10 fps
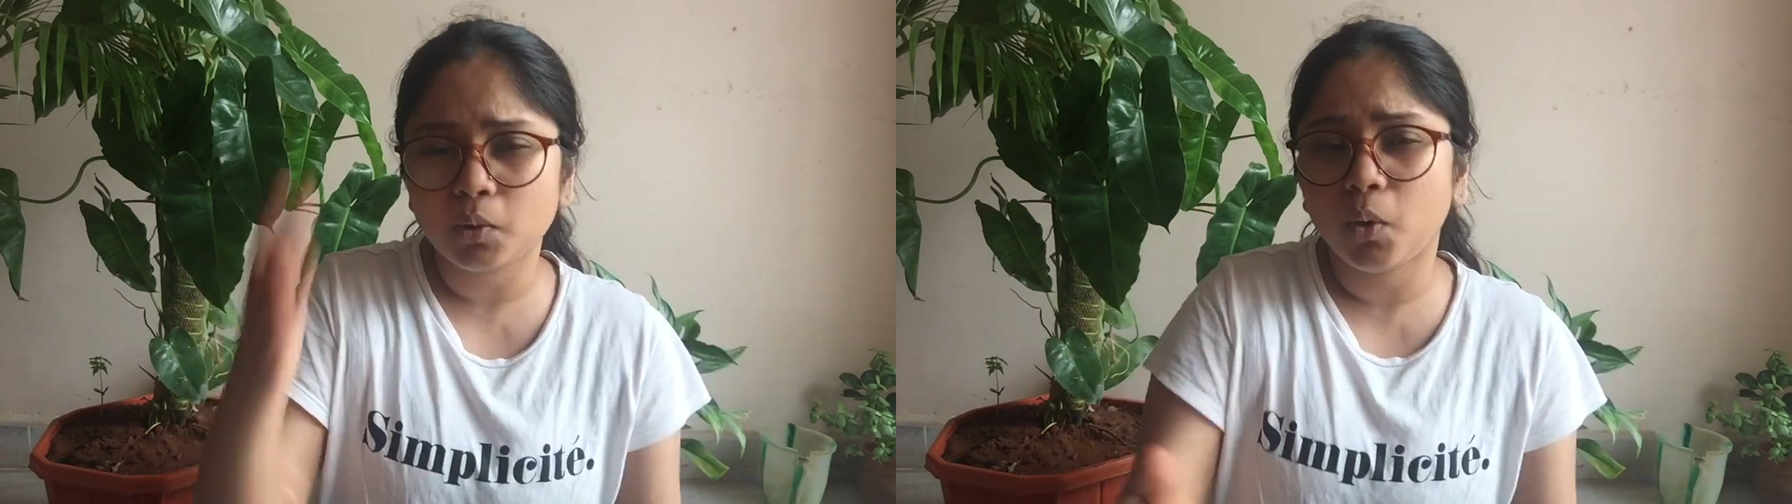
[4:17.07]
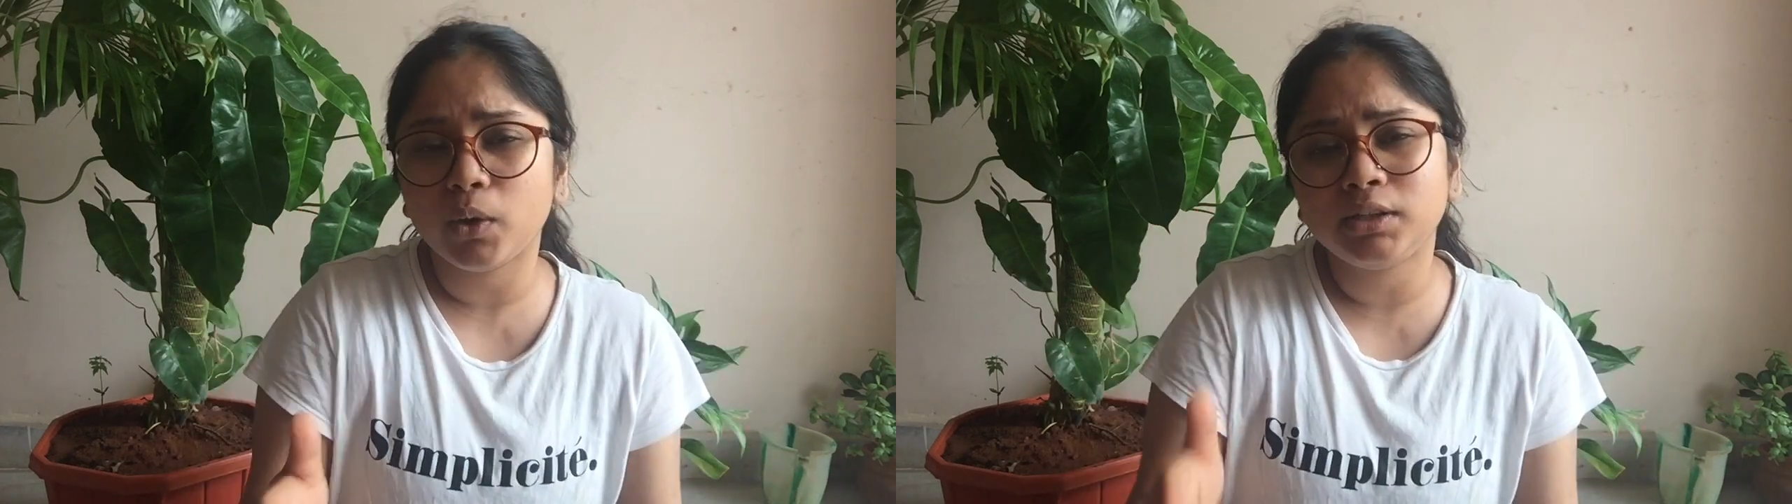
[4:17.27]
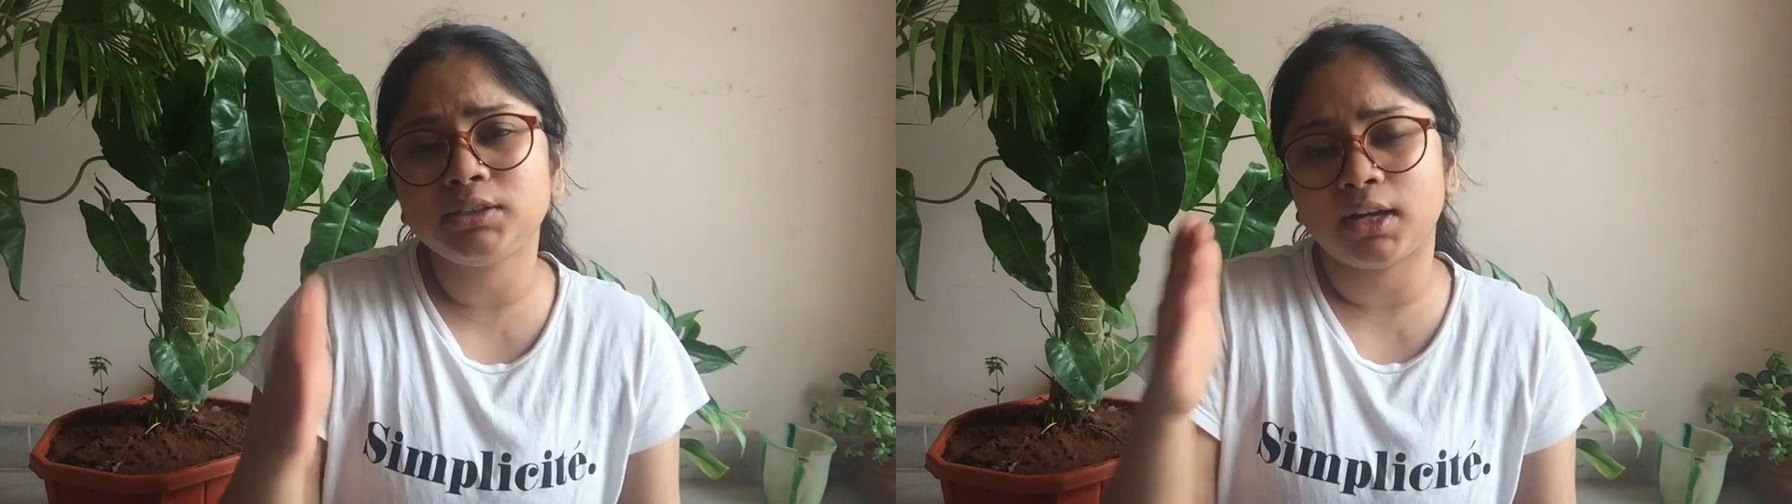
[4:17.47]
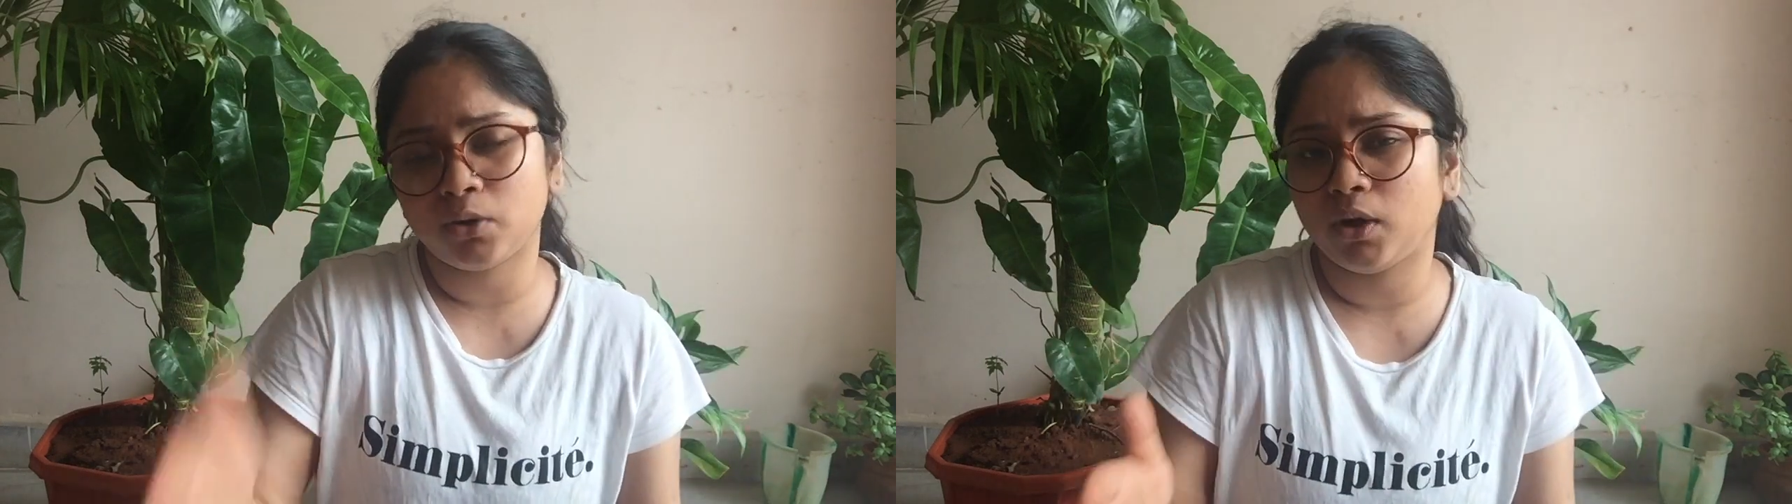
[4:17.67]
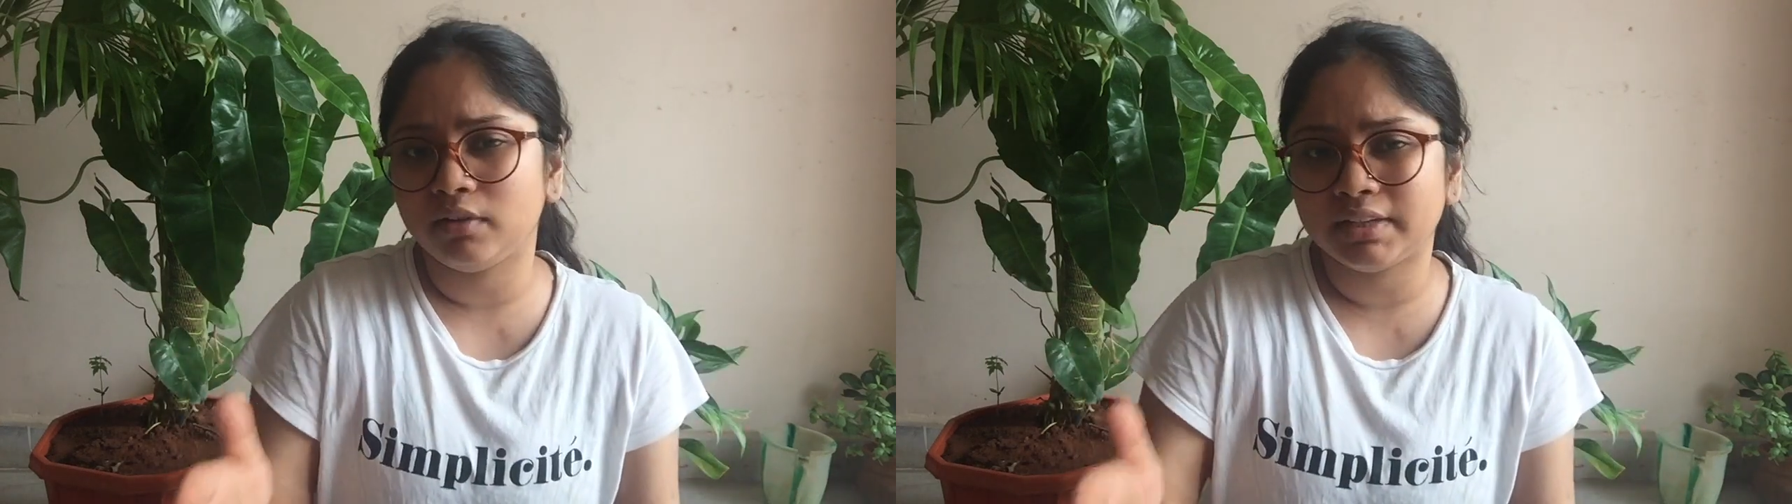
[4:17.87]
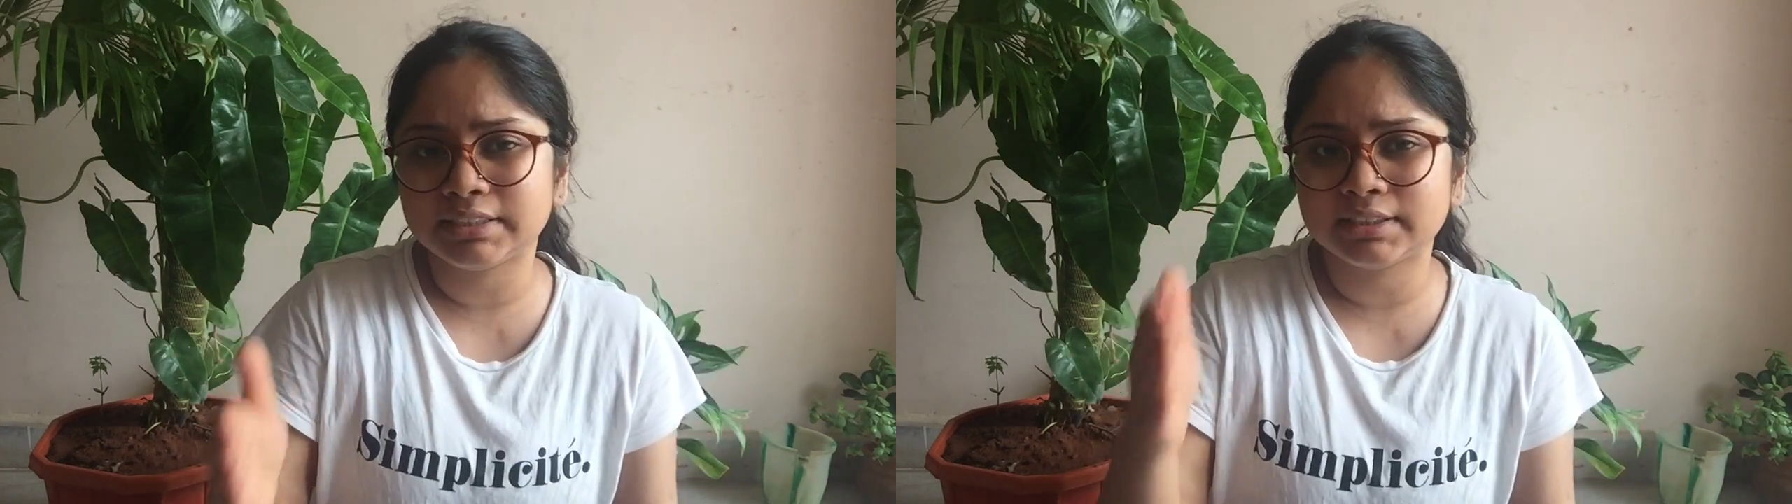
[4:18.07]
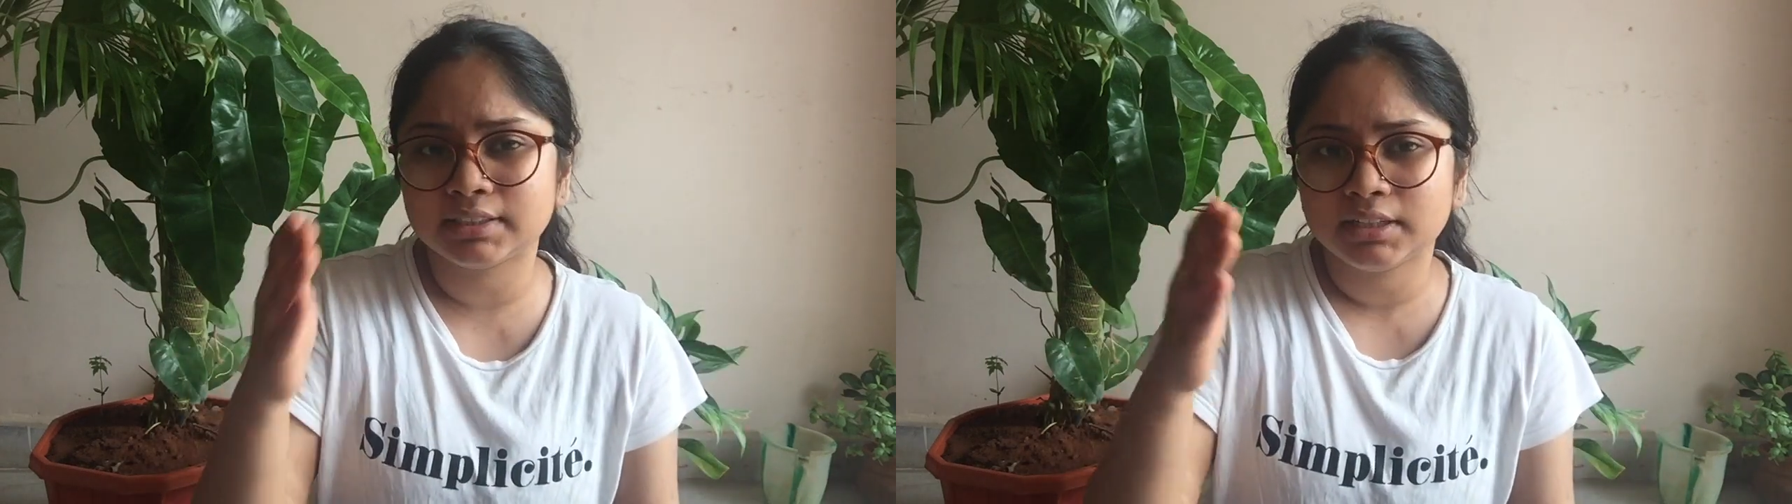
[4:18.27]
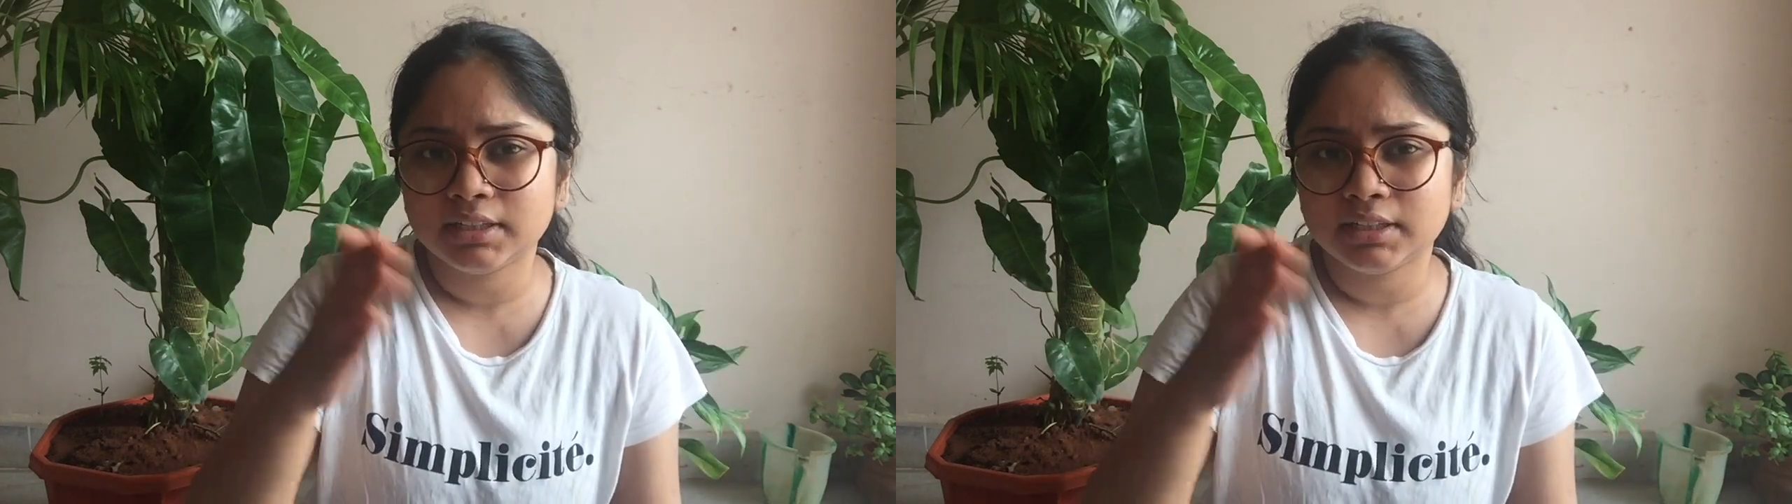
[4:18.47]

oils are always